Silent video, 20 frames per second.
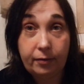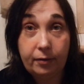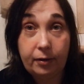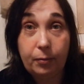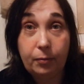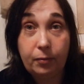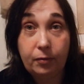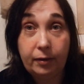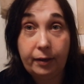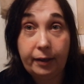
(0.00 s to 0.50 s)
So
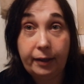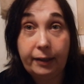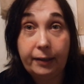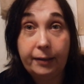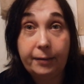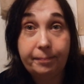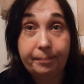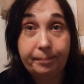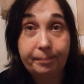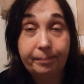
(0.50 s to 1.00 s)
I was
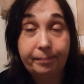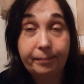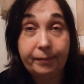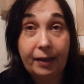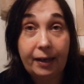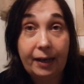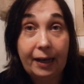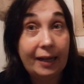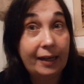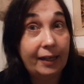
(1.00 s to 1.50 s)
like,
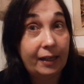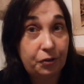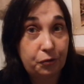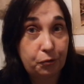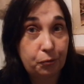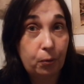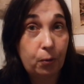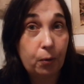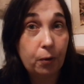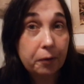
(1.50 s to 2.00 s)
I need
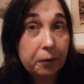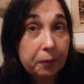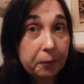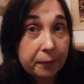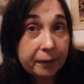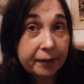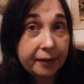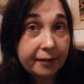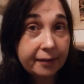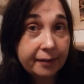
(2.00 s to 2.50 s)
to
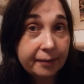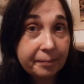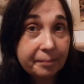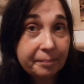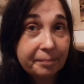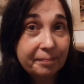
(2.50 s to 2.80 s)
order it